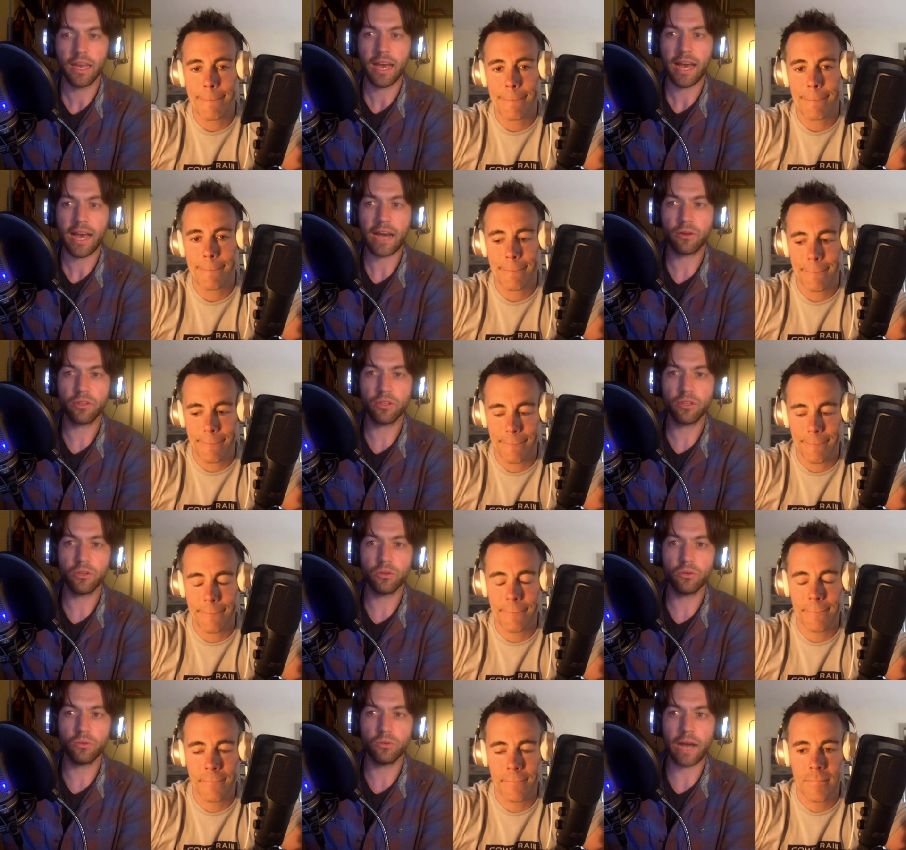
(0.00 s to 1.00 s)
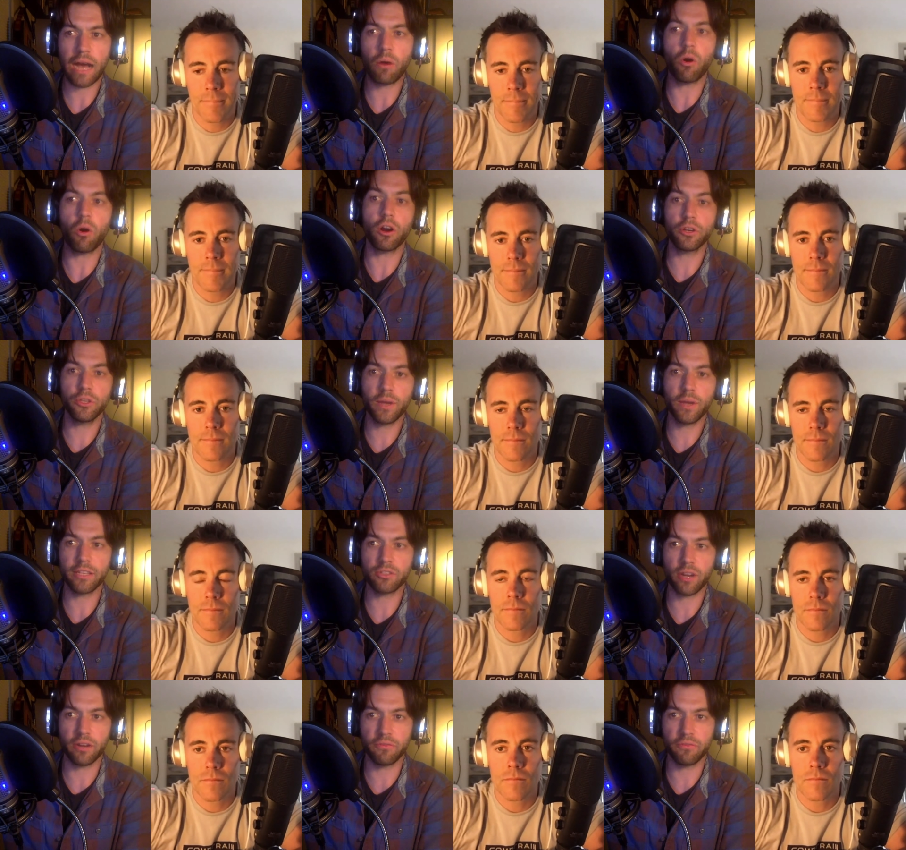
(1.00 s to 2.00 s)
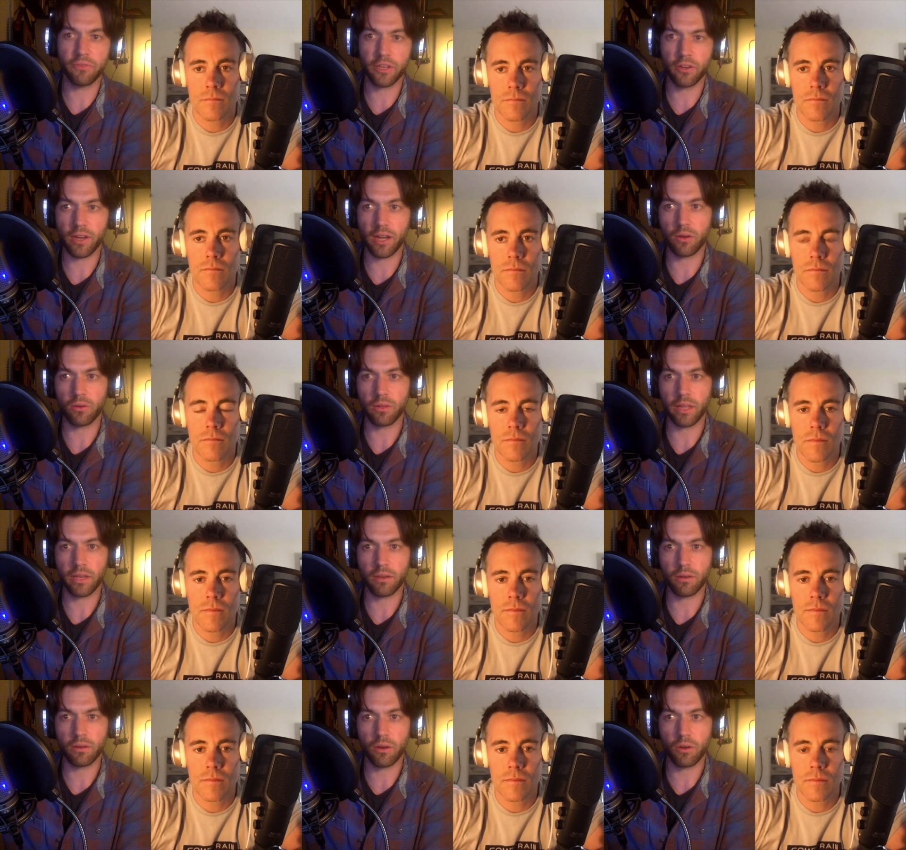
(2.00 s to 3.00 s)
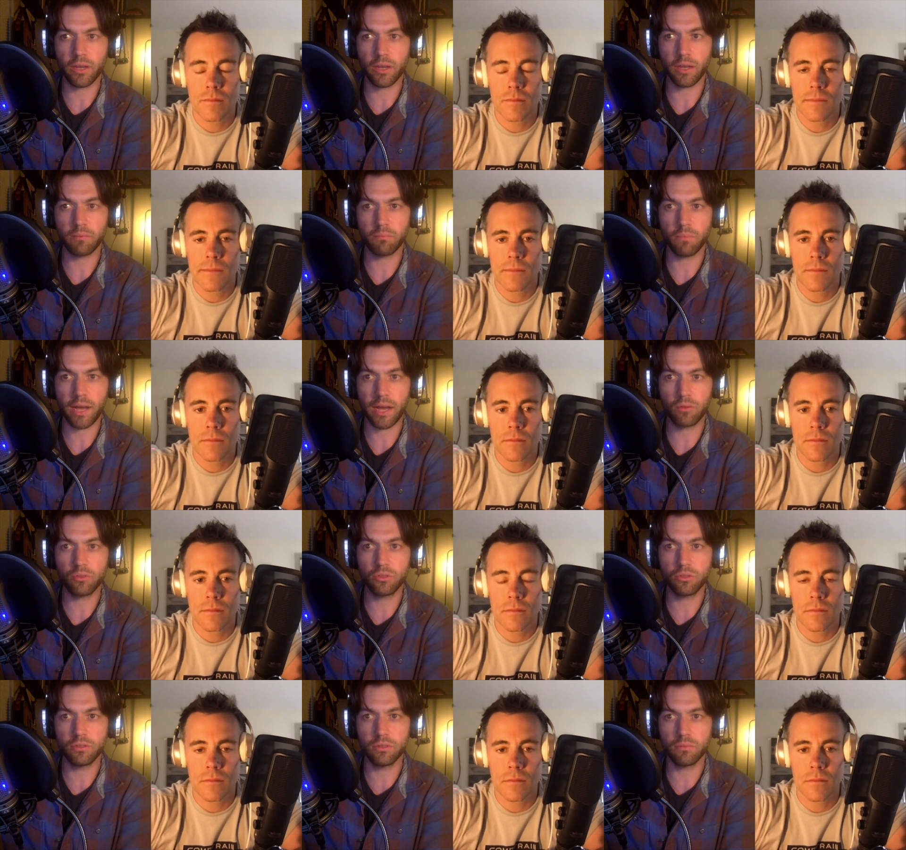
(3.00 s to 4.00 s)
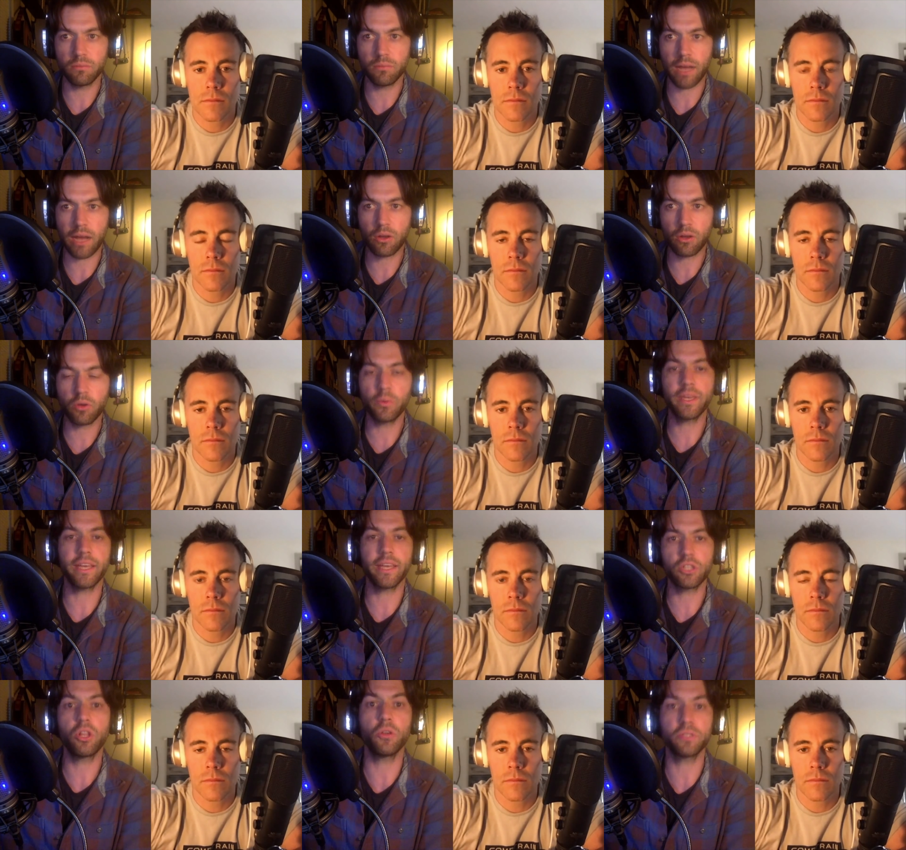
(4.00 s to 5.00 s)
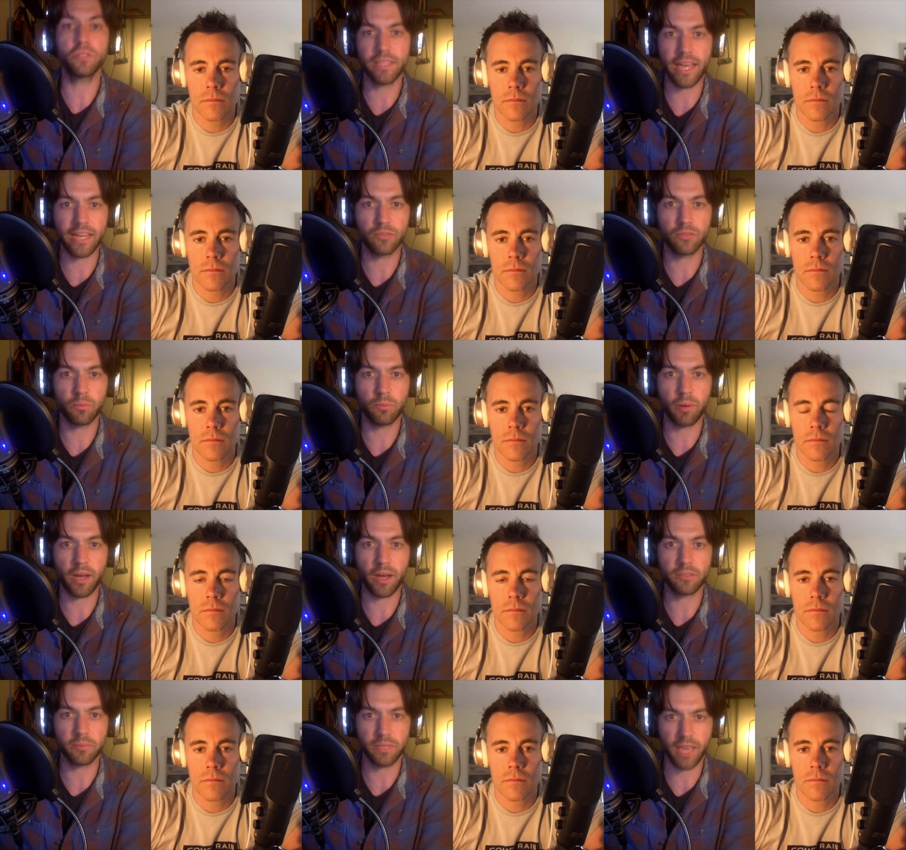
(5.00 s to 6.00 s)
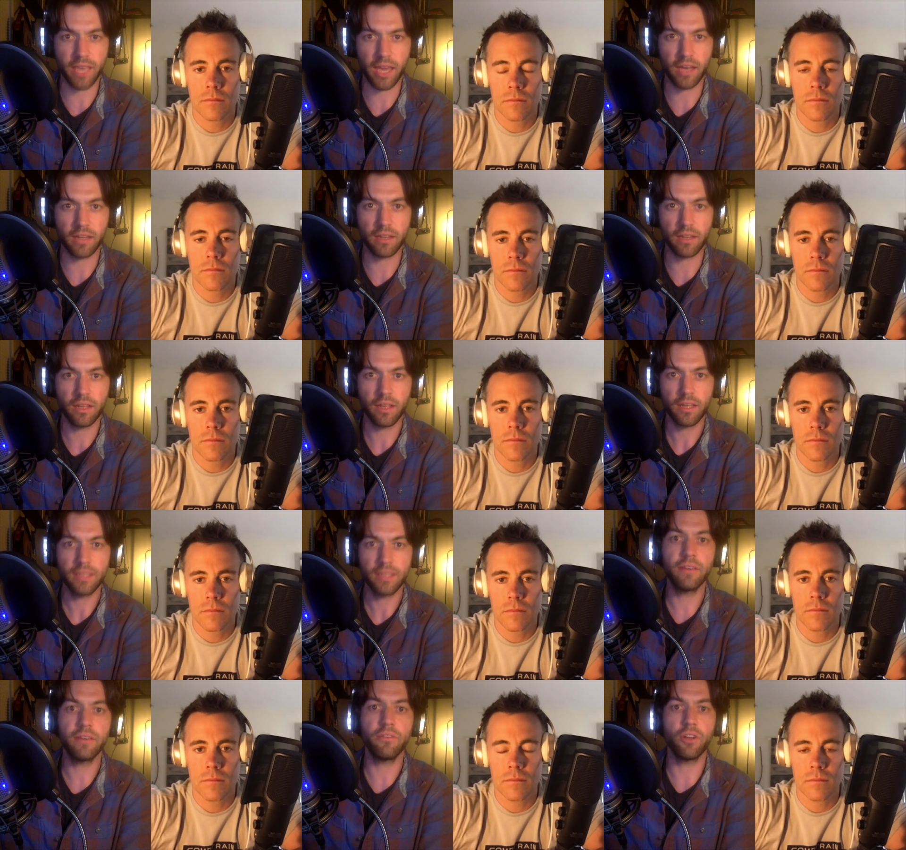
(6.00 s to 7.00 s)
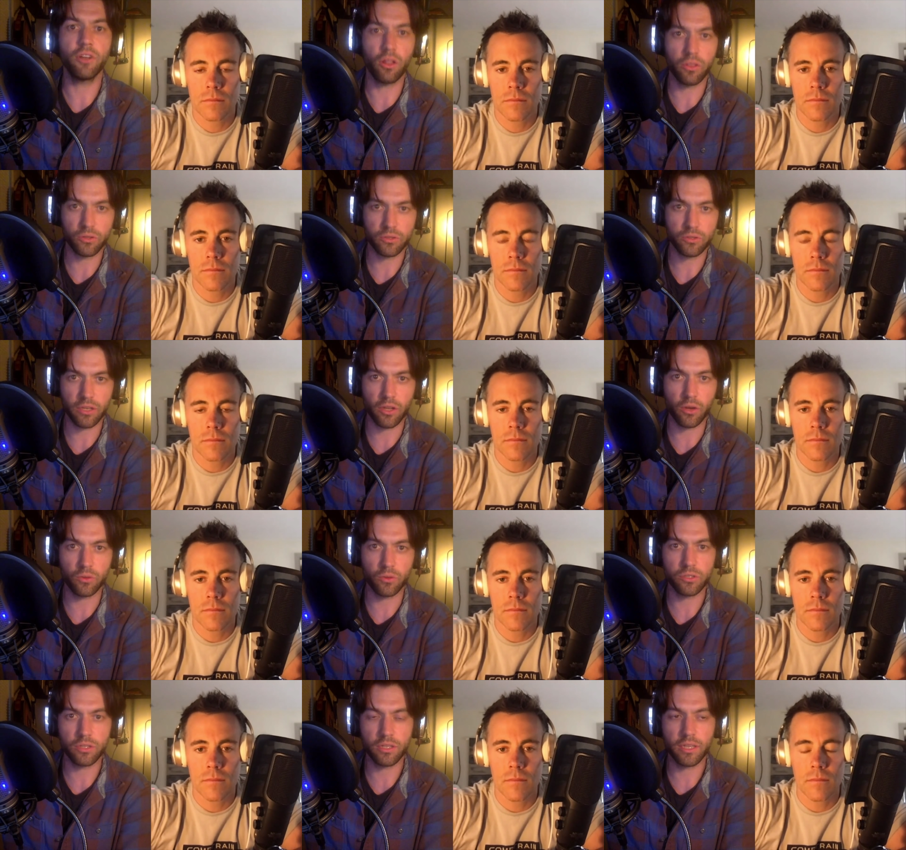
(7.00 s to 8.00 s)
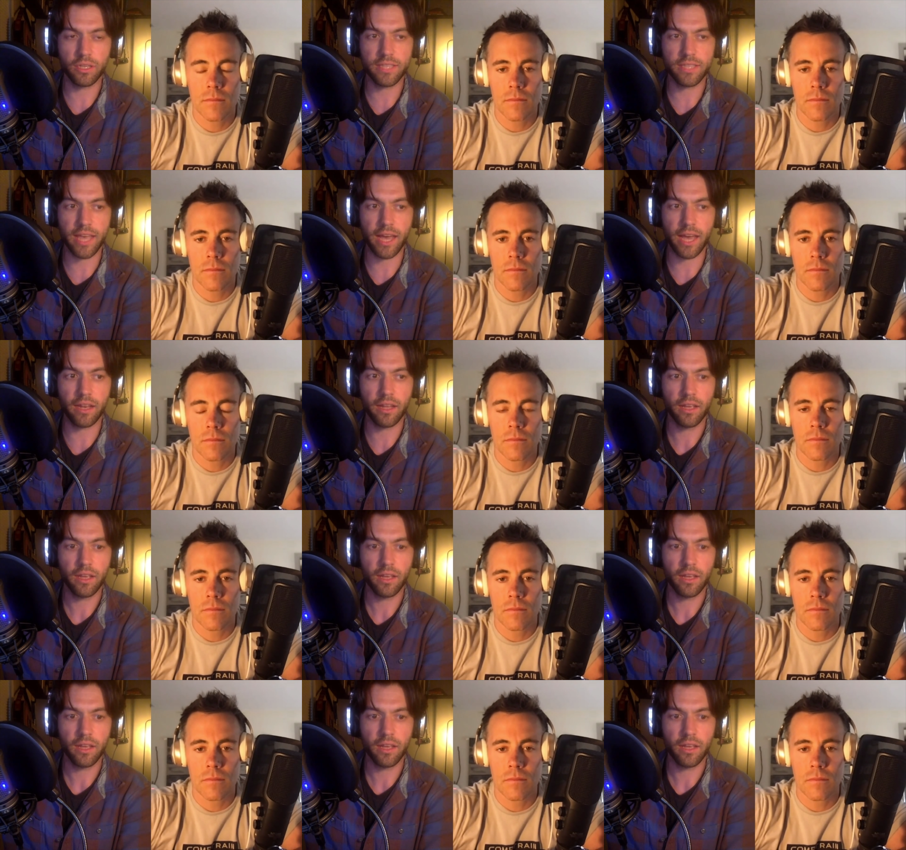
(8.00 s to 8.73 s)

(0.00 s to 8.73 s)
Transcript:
Speaker 1: How do you how are you guys trying to figure out like, okay, how how can we get as close to that as we possibly can, given all those unknowns? Is that